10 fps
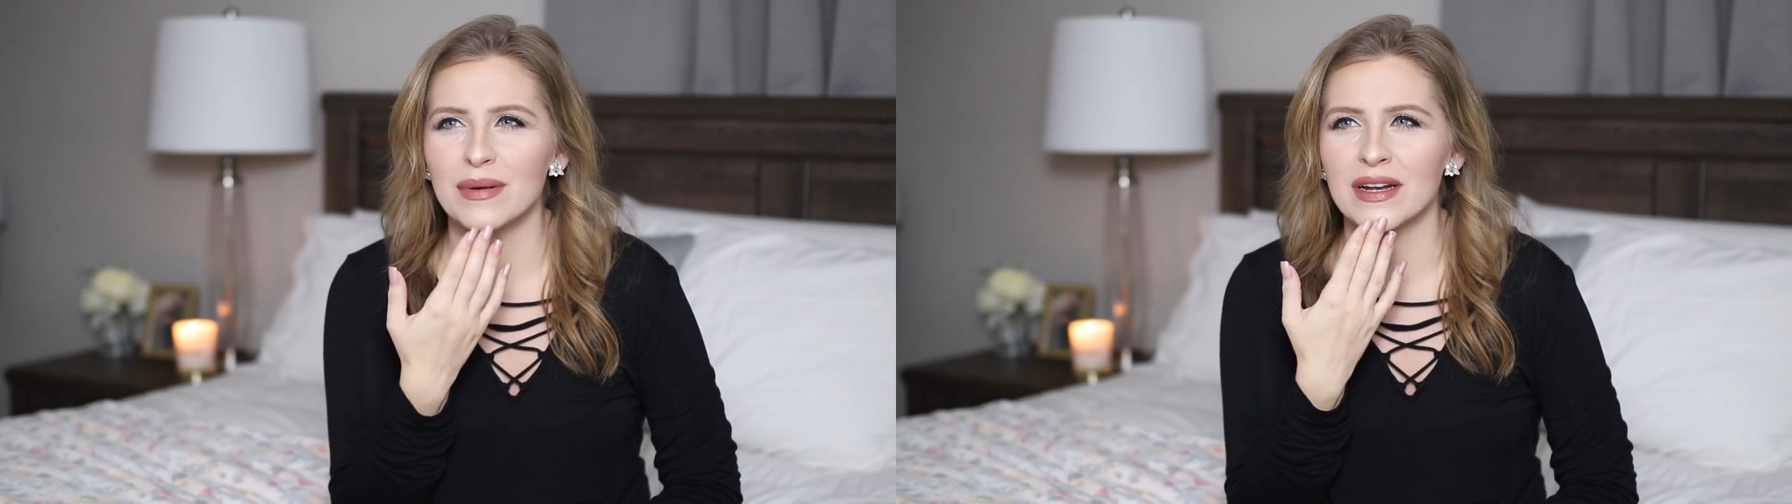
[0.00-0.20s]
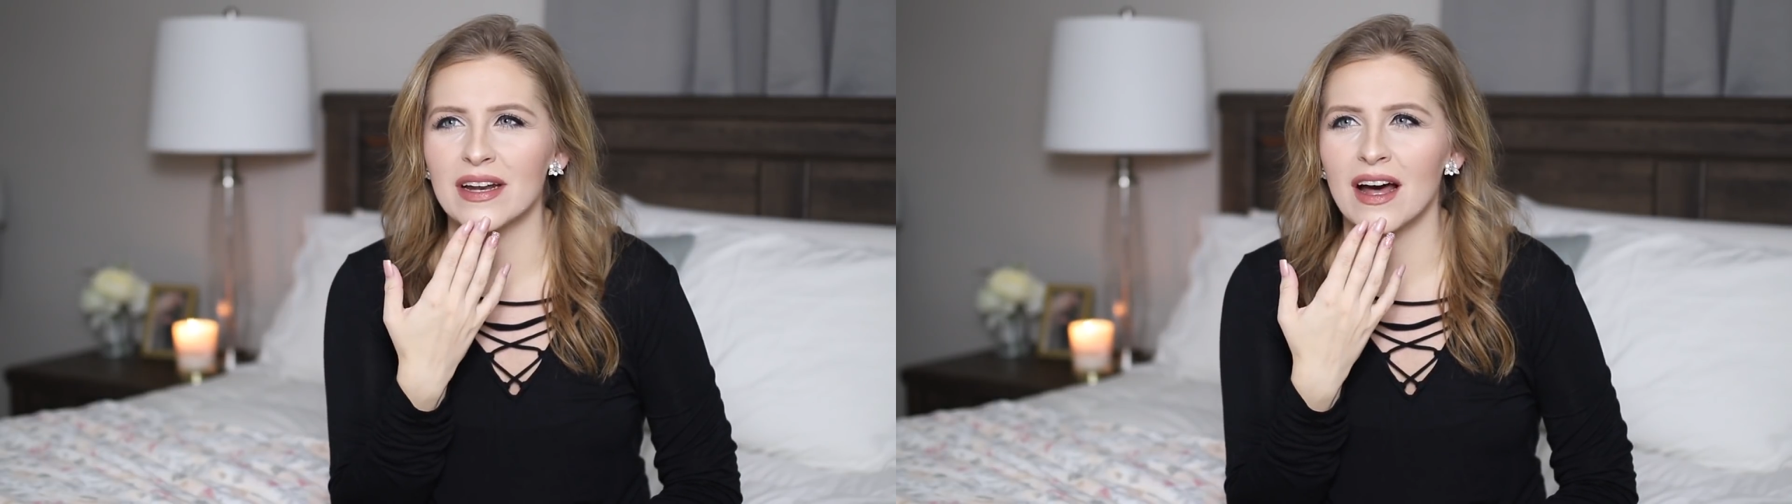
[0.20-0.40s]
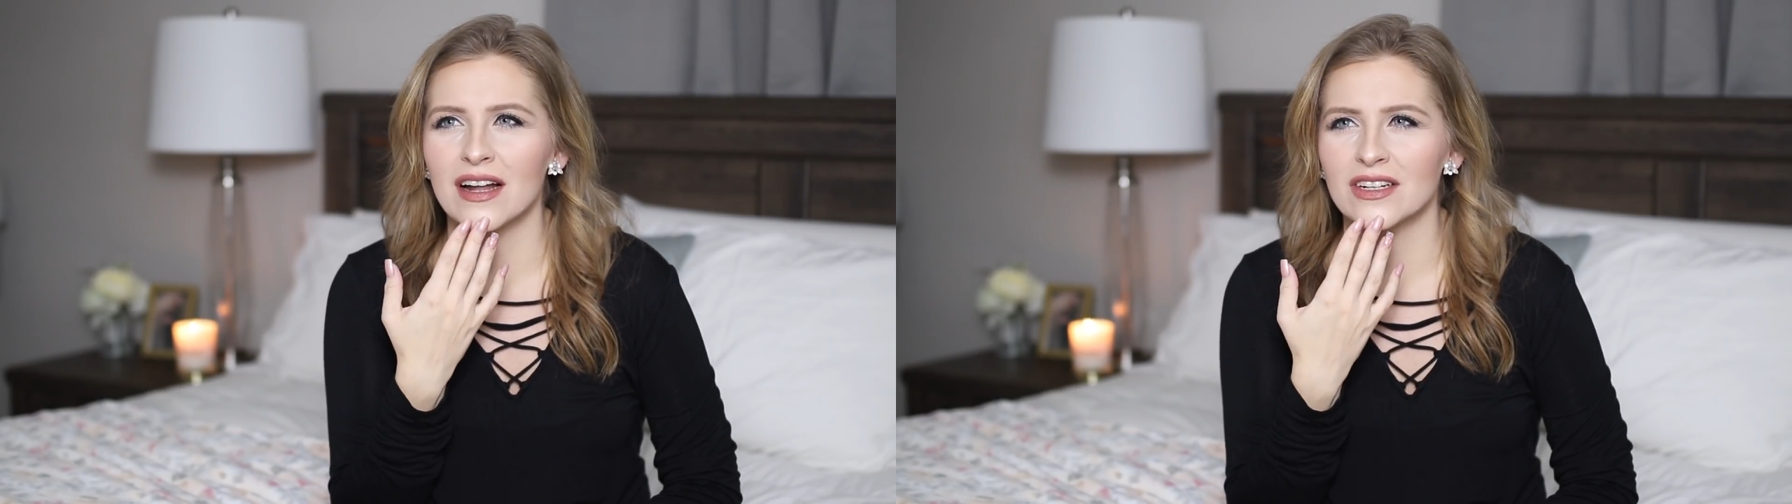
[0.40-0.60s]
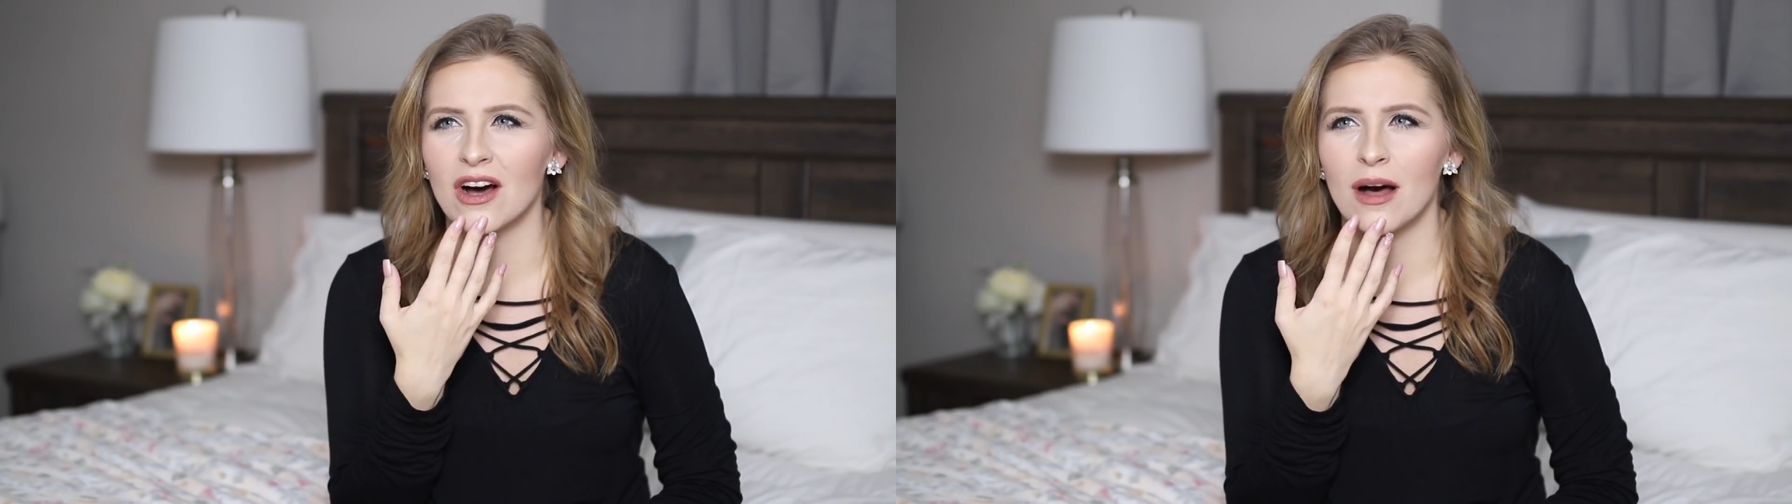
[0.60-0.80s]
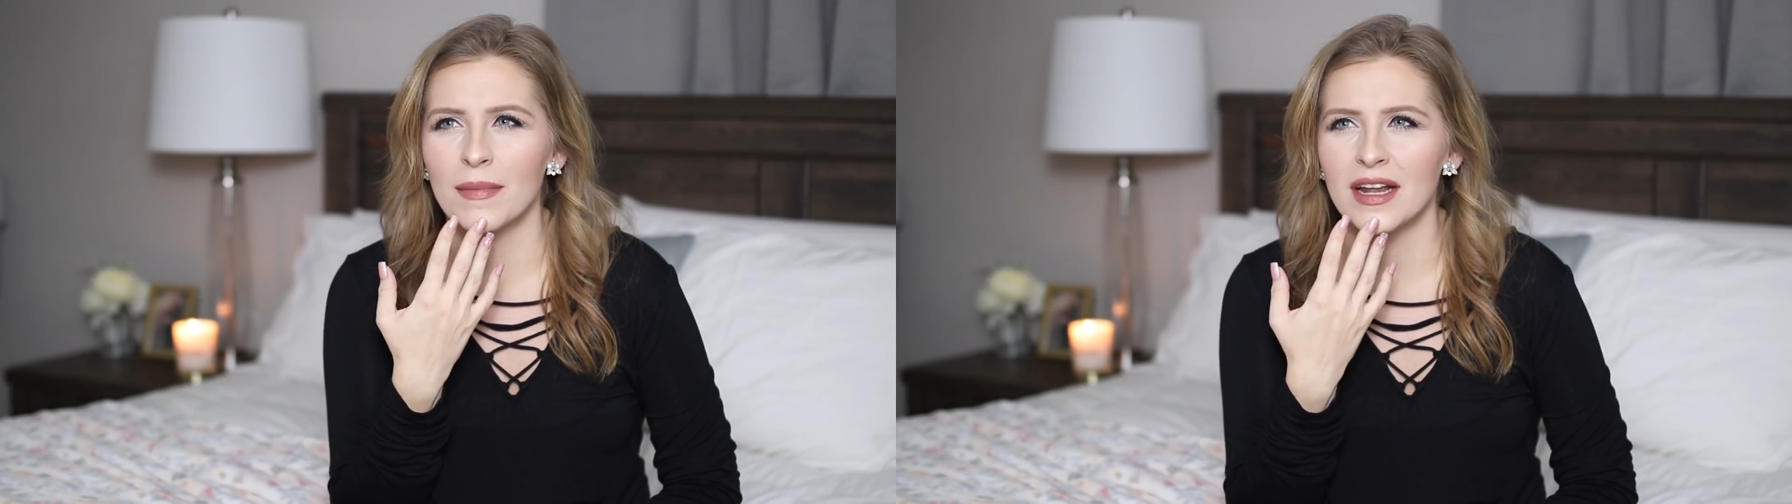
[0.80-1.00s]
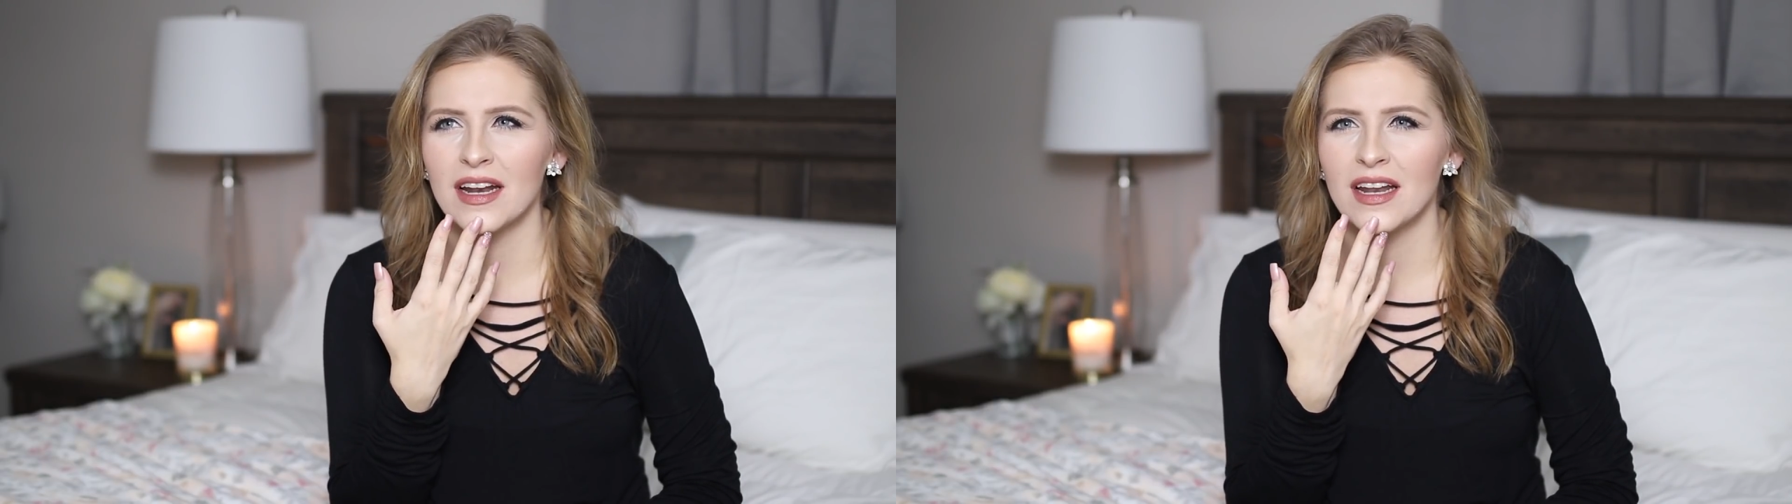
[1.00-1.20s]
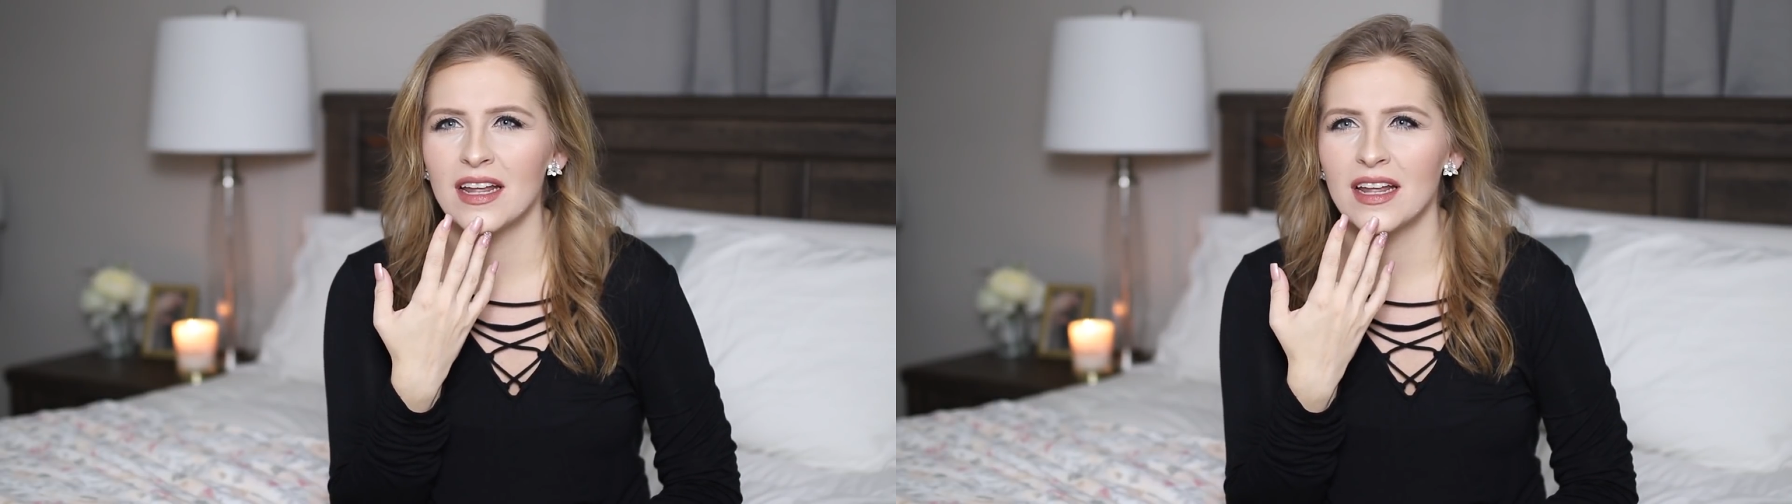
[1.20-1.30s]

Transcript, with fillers: but not common